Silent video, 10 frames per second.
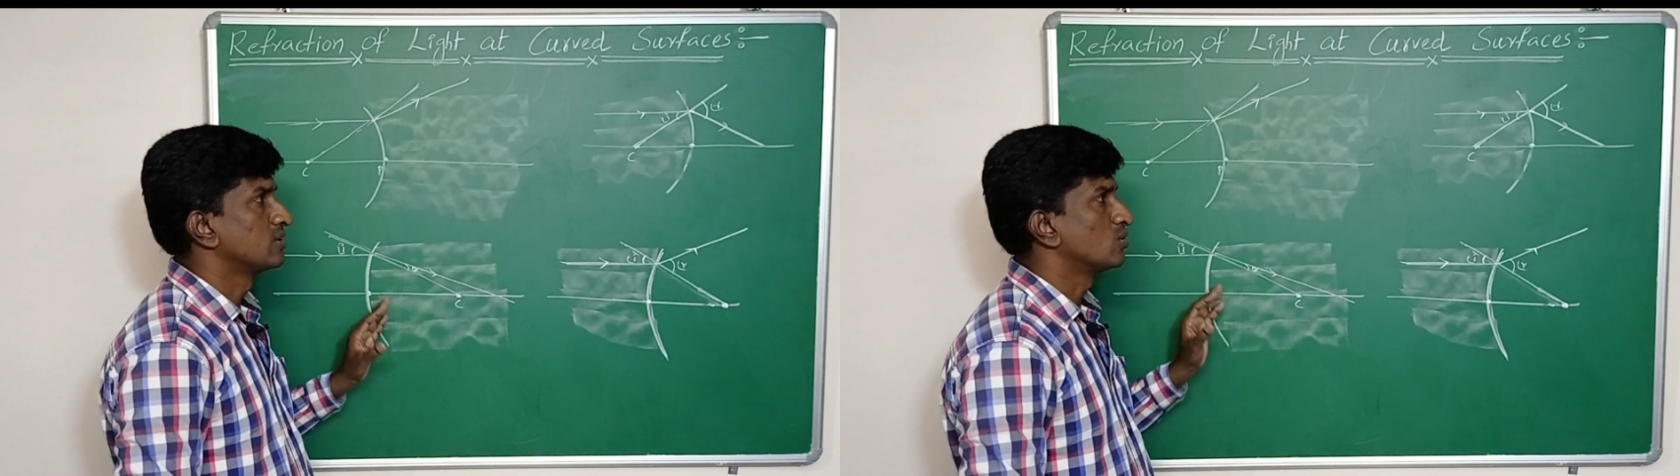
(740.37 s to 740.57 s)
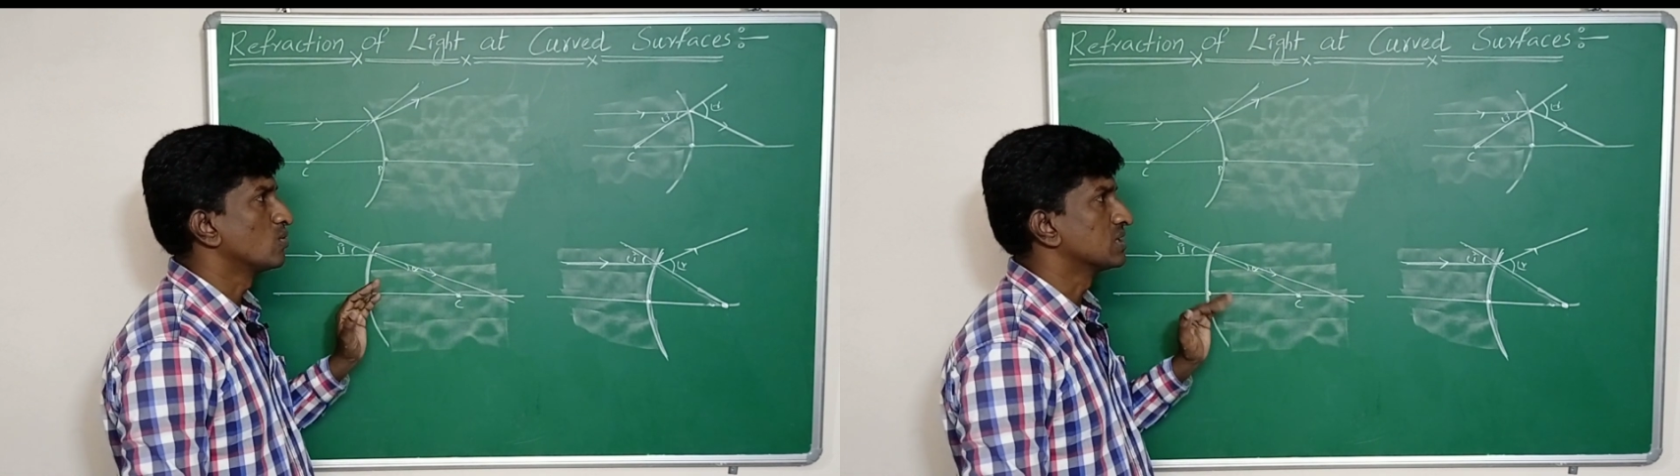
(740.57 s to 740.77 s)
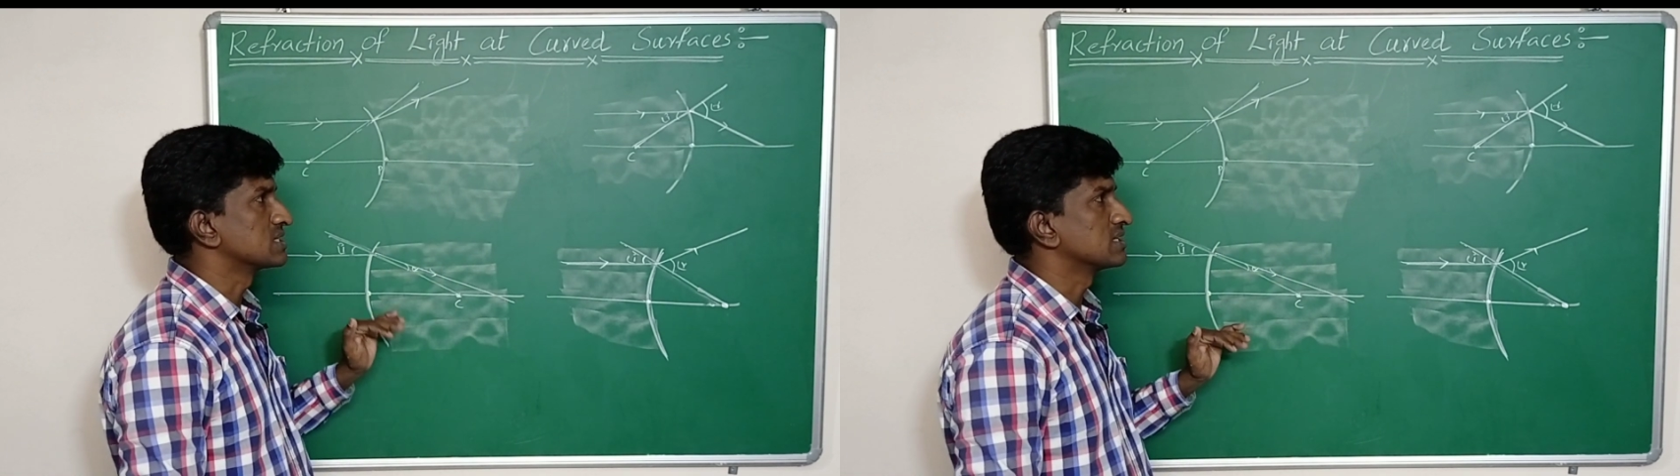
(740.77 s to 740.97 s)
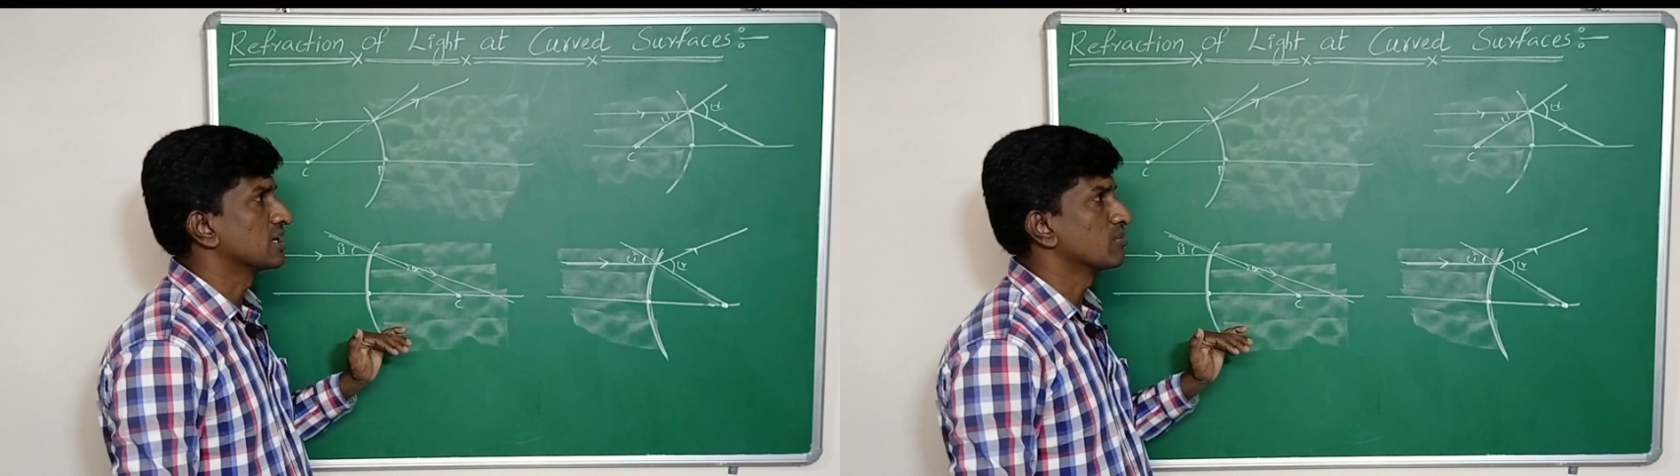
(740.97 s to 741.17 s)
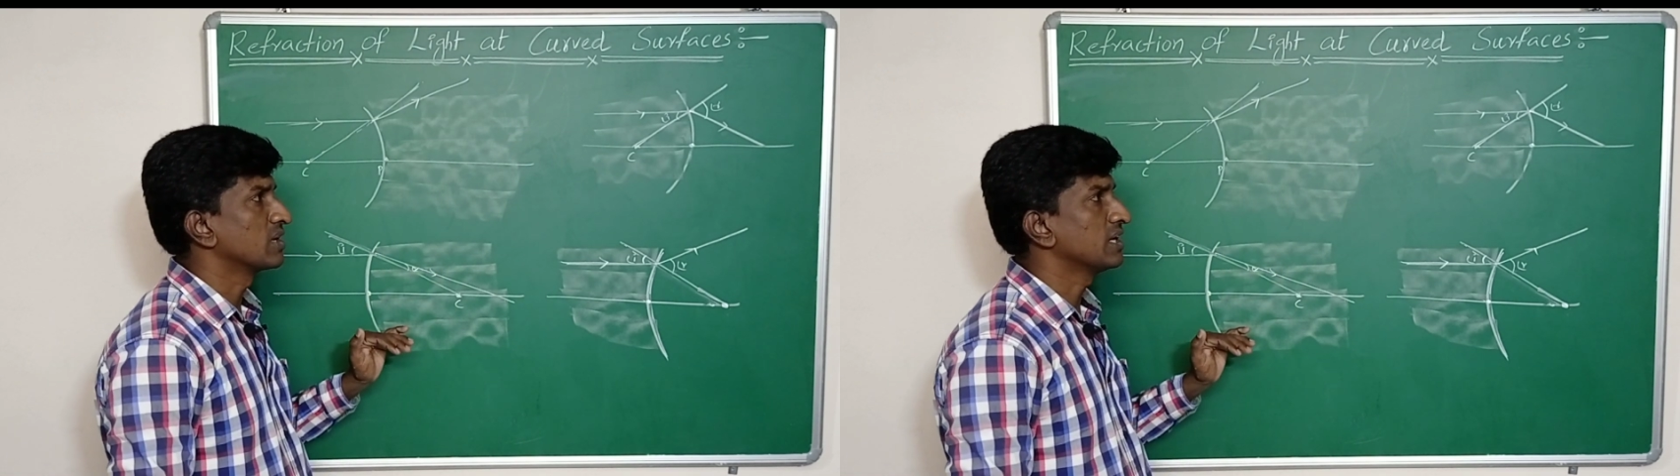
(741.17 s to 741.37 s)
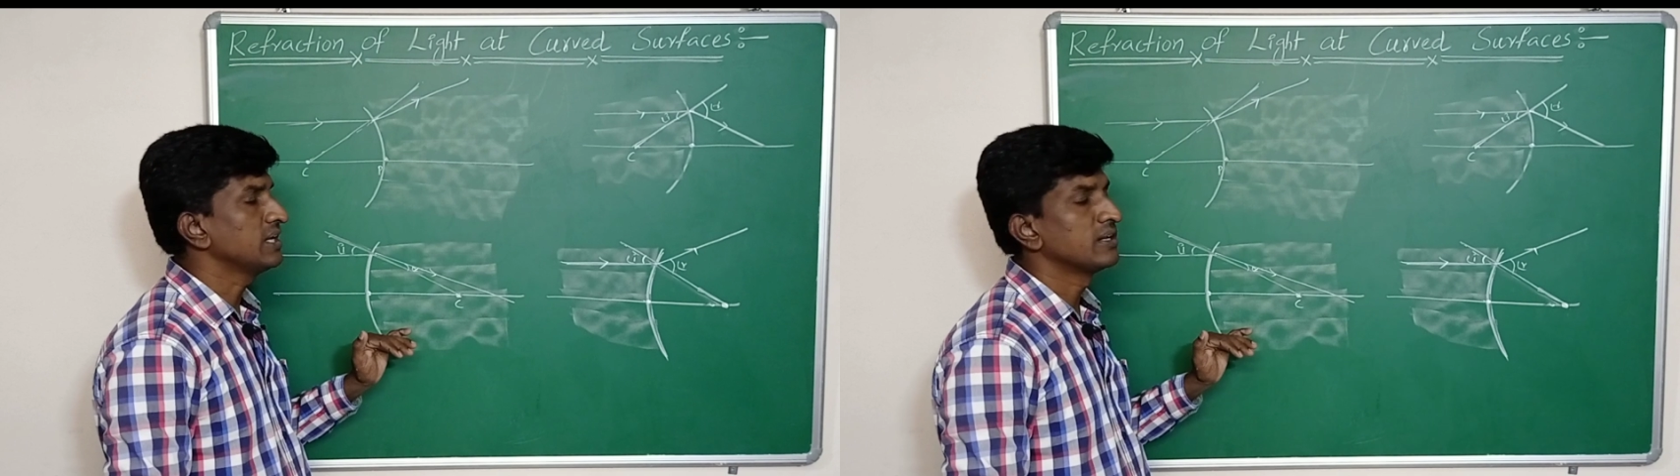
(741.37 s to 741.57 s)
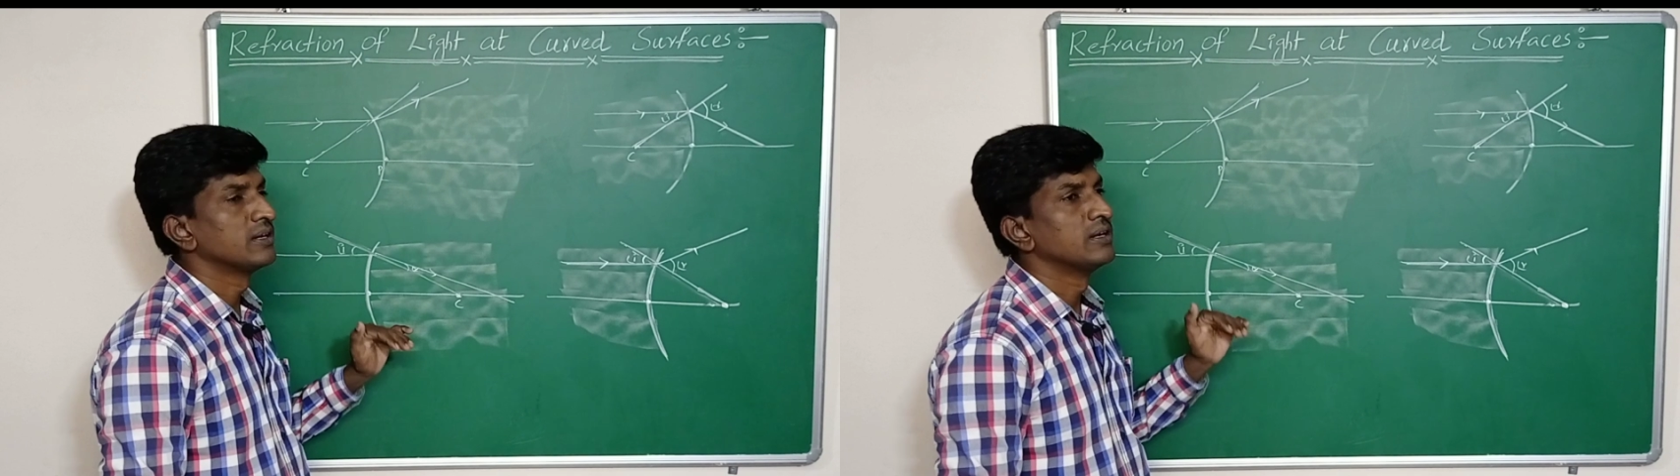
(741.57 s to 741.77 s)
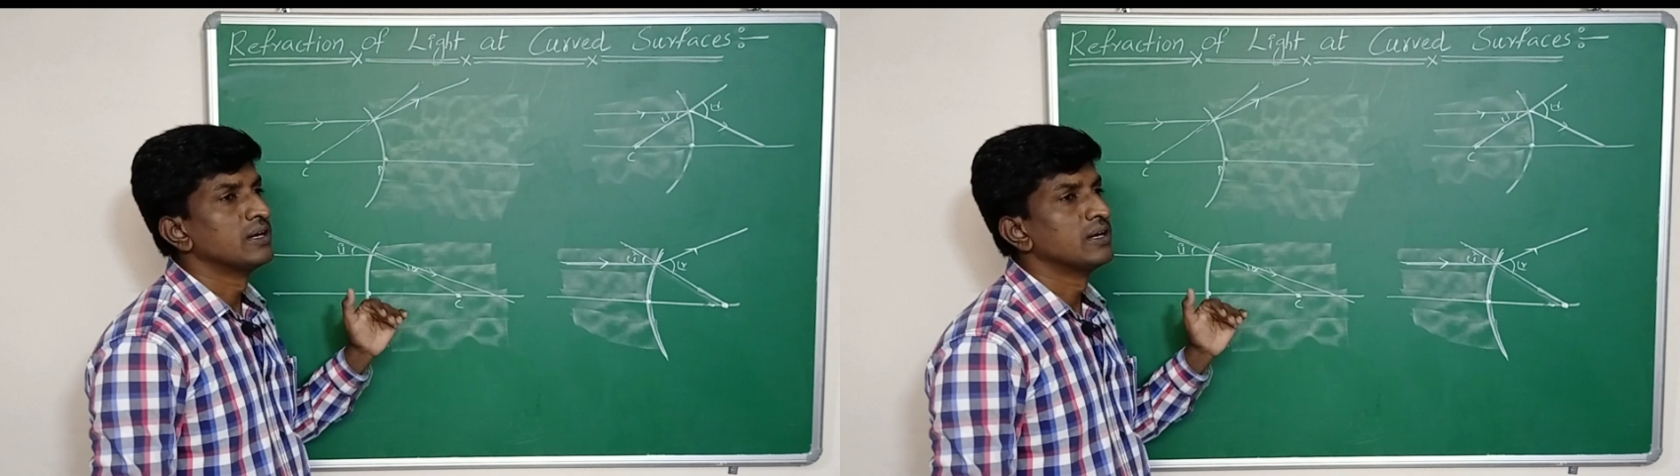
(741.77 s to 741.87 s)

towards normal line